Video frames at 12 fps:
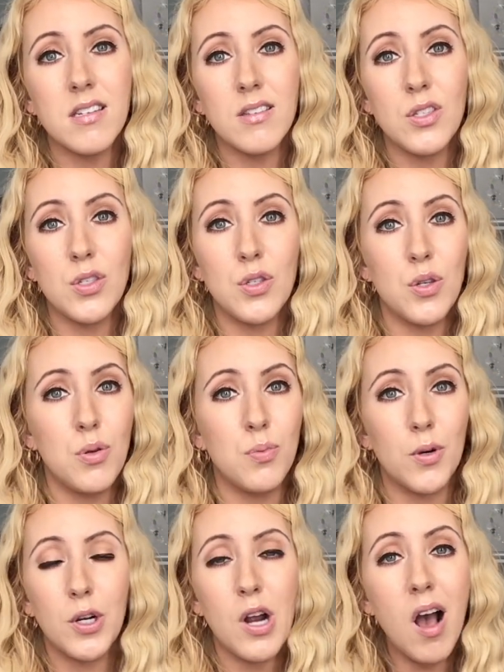
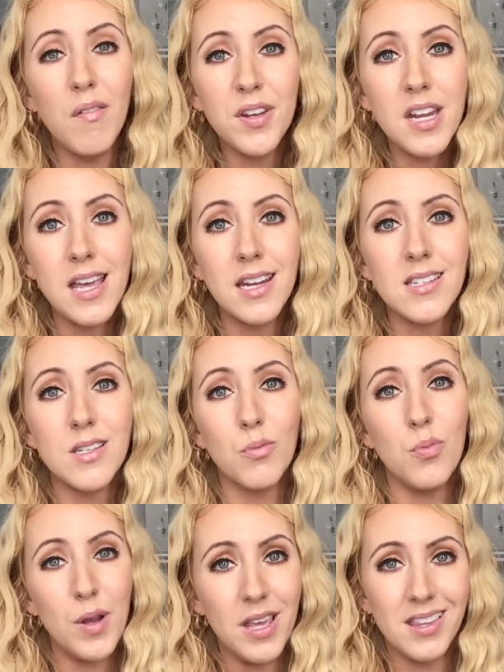super confident
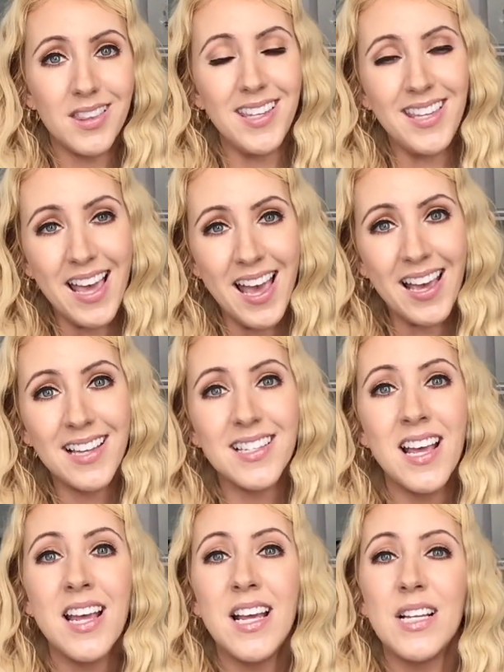with yet.